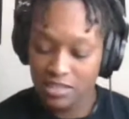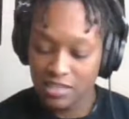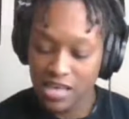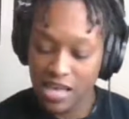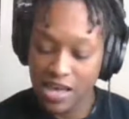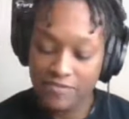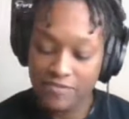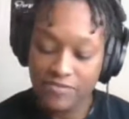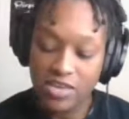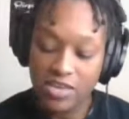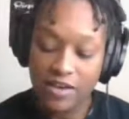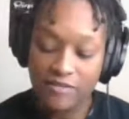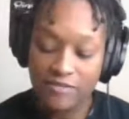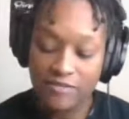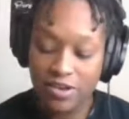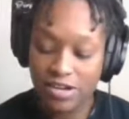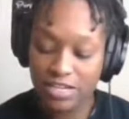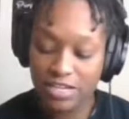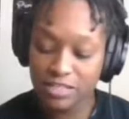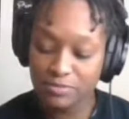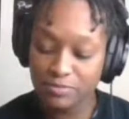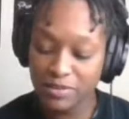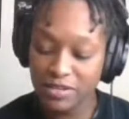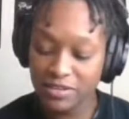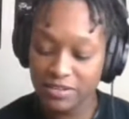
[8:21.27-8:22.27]
Have you ever
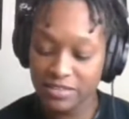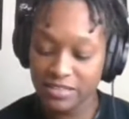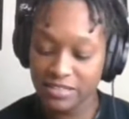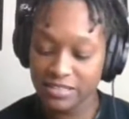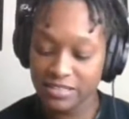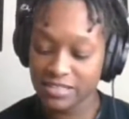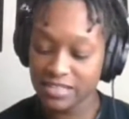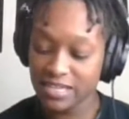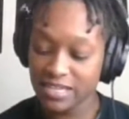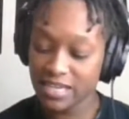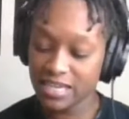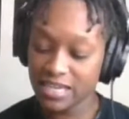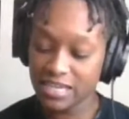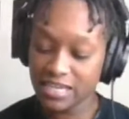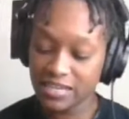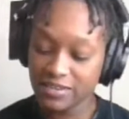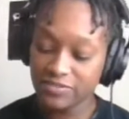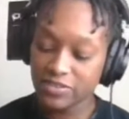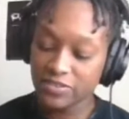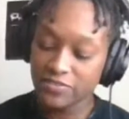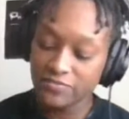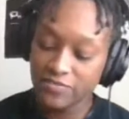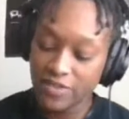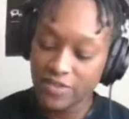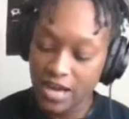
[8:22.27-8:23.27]
experienced any of
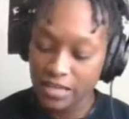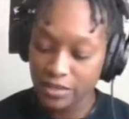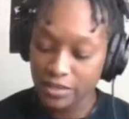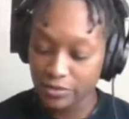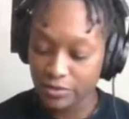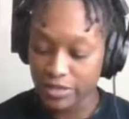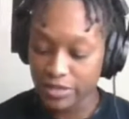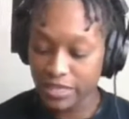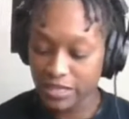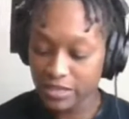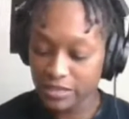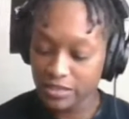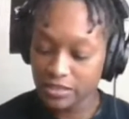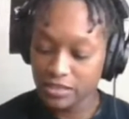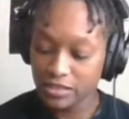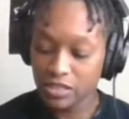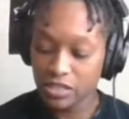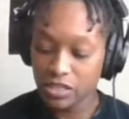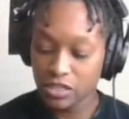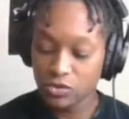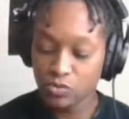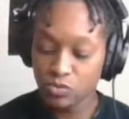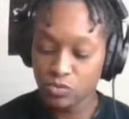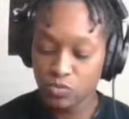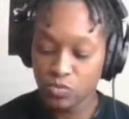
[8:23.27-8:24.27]
the following
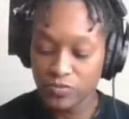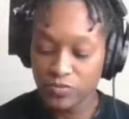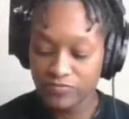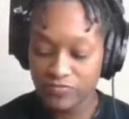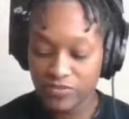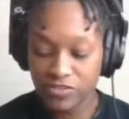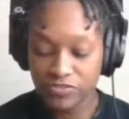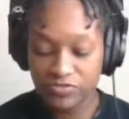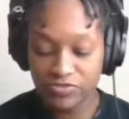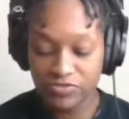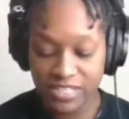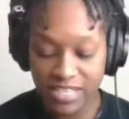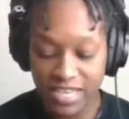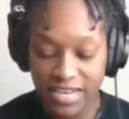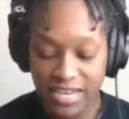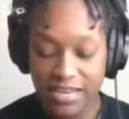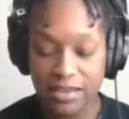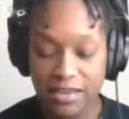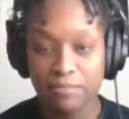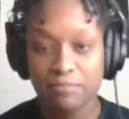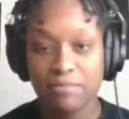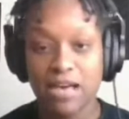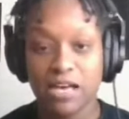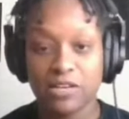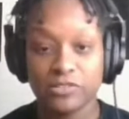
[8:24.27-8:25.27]
when you set
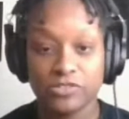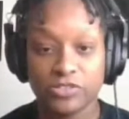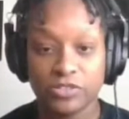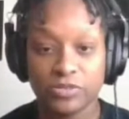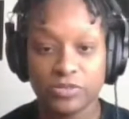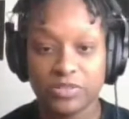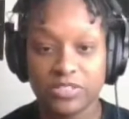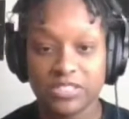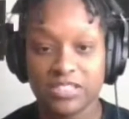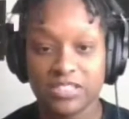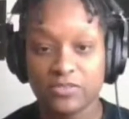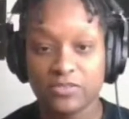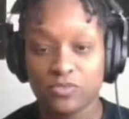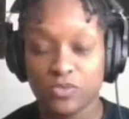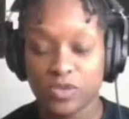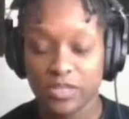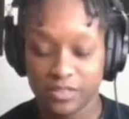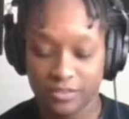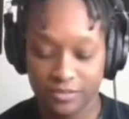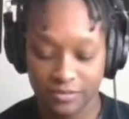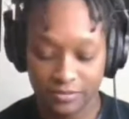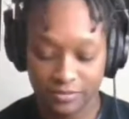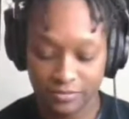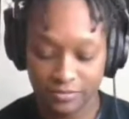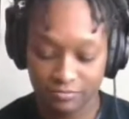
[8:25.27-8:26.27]
a boundary with someone?
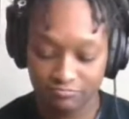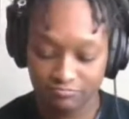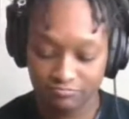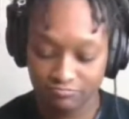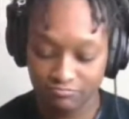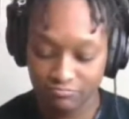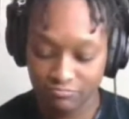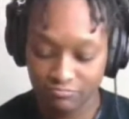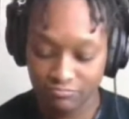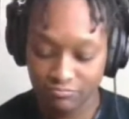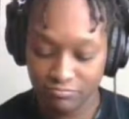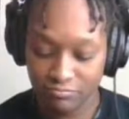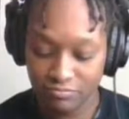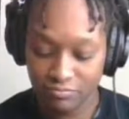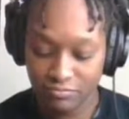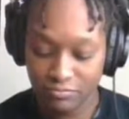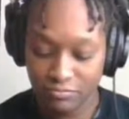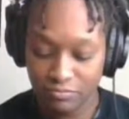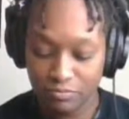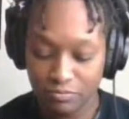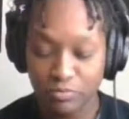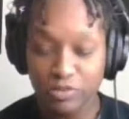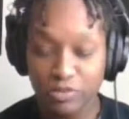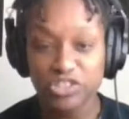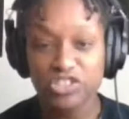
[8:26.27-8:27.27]

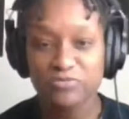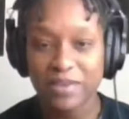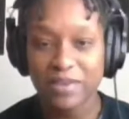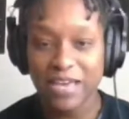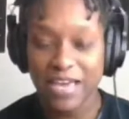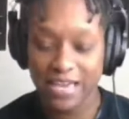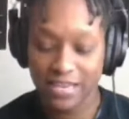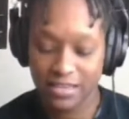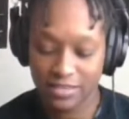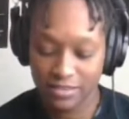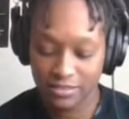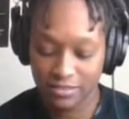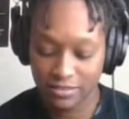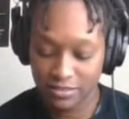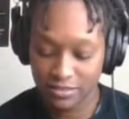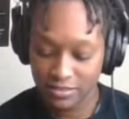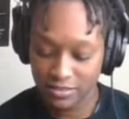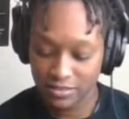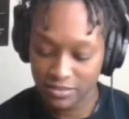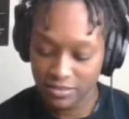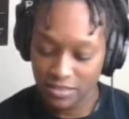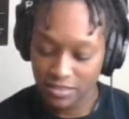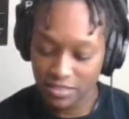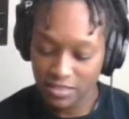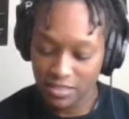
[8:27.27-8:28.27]
Pushback.
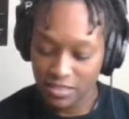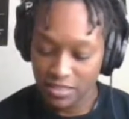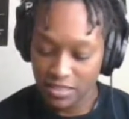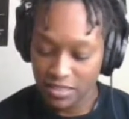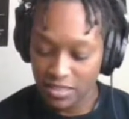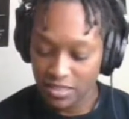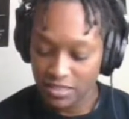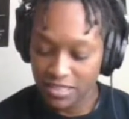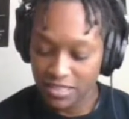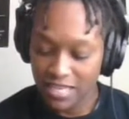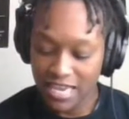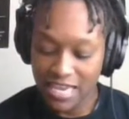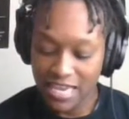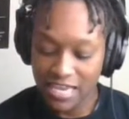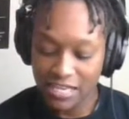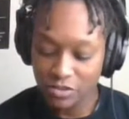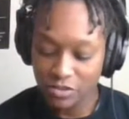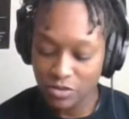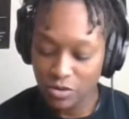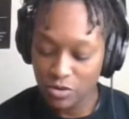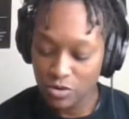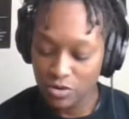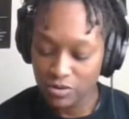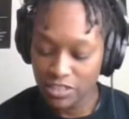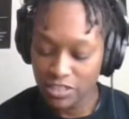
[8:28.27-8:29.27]
They
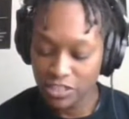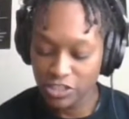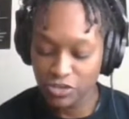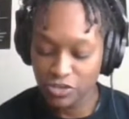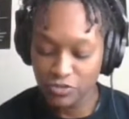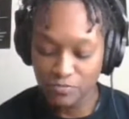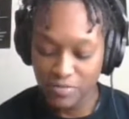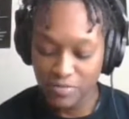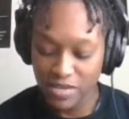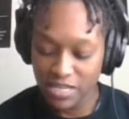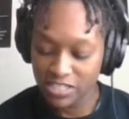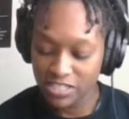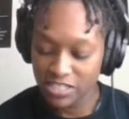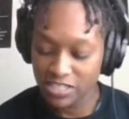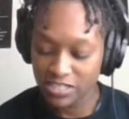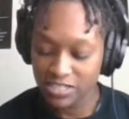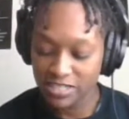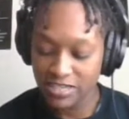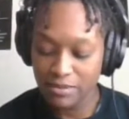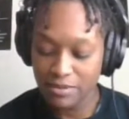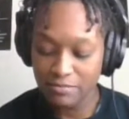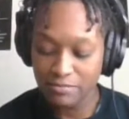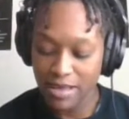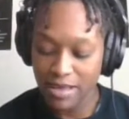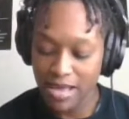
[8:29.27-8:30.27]
ignore that you mentioned
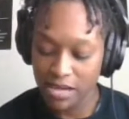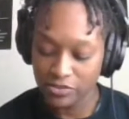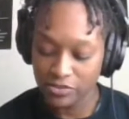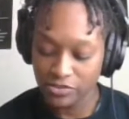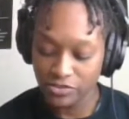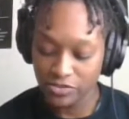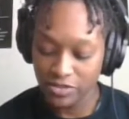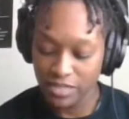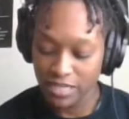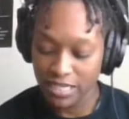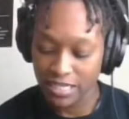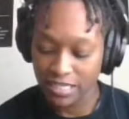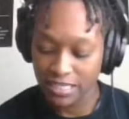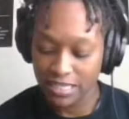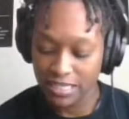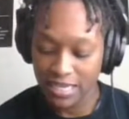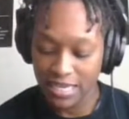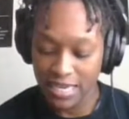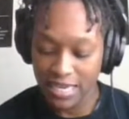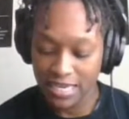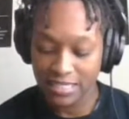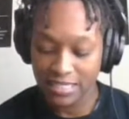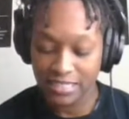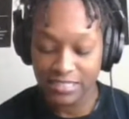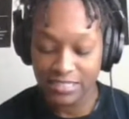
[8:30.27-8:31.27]
a boundary
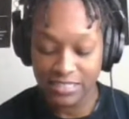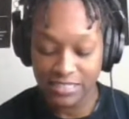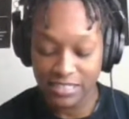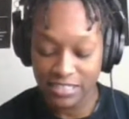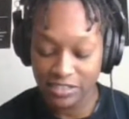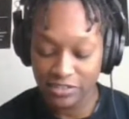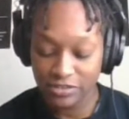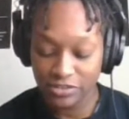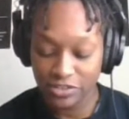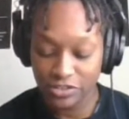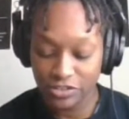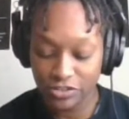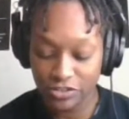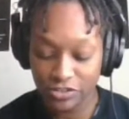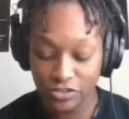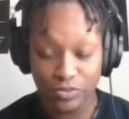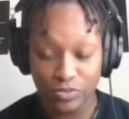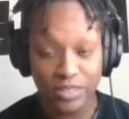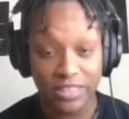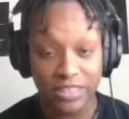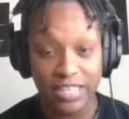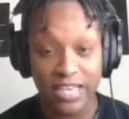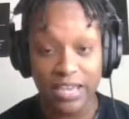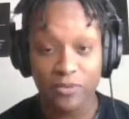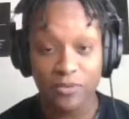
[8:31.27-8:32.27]
and continue to do
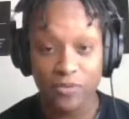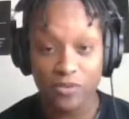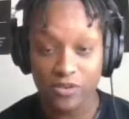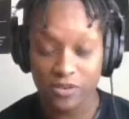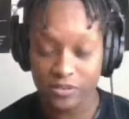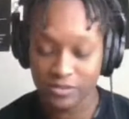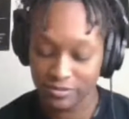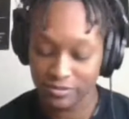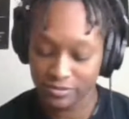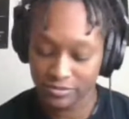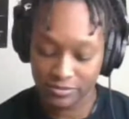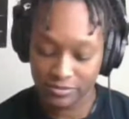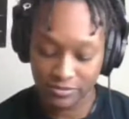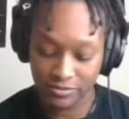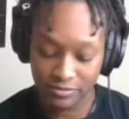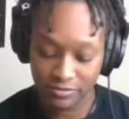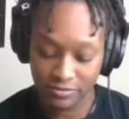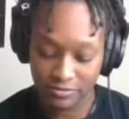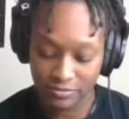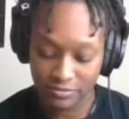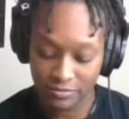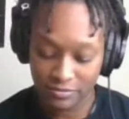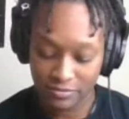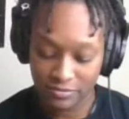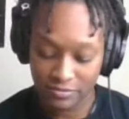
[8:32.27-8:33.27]
what they want.
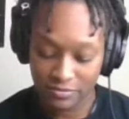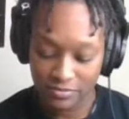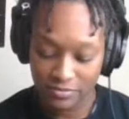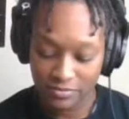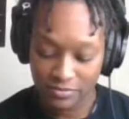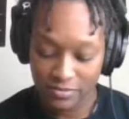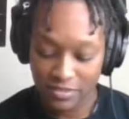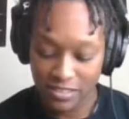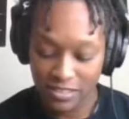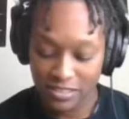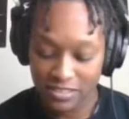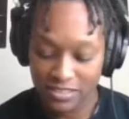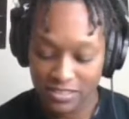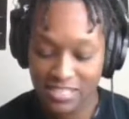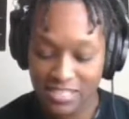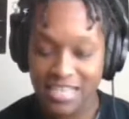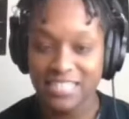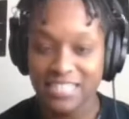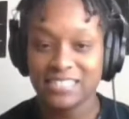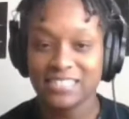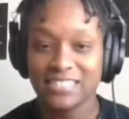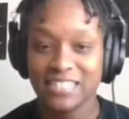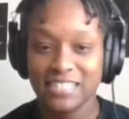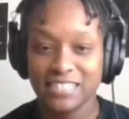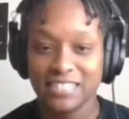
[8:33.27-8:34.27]

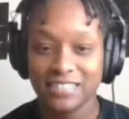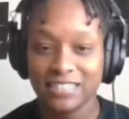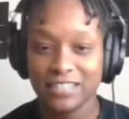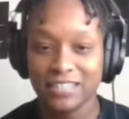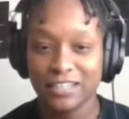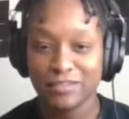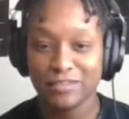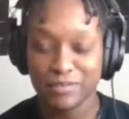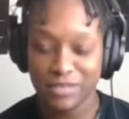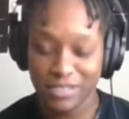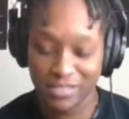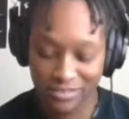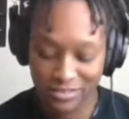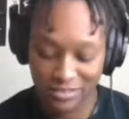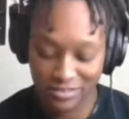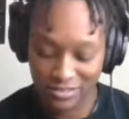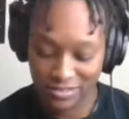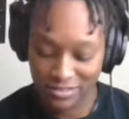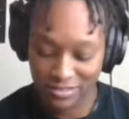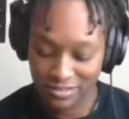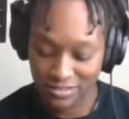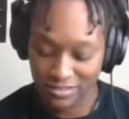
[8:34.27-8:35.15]
Testing the limits.